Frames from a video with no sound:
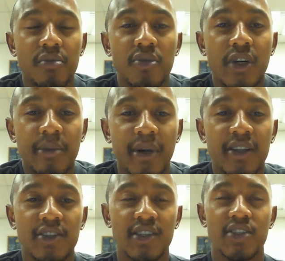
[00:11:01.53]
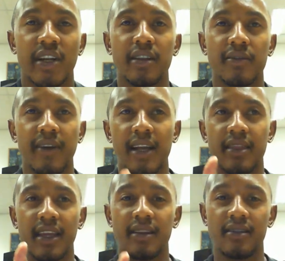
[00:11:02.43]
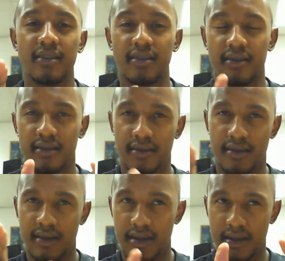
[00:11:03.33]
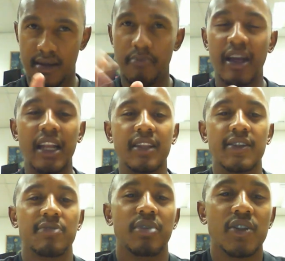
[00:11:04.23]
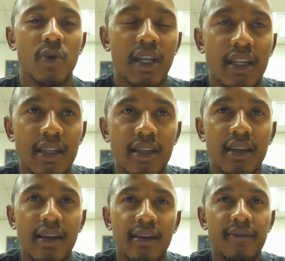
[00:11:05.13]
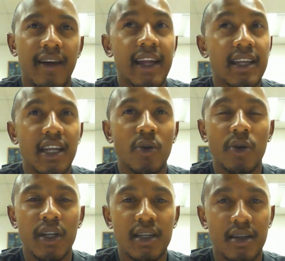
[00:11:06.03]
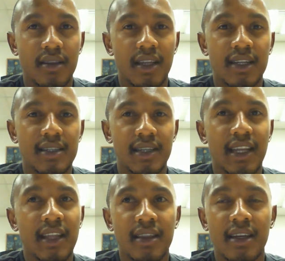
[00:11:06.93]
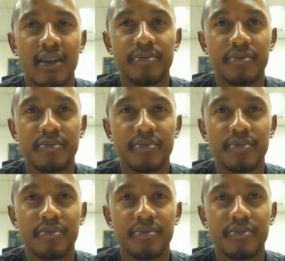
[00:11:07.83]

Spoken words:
more about just trying to find that balance between finding a word that either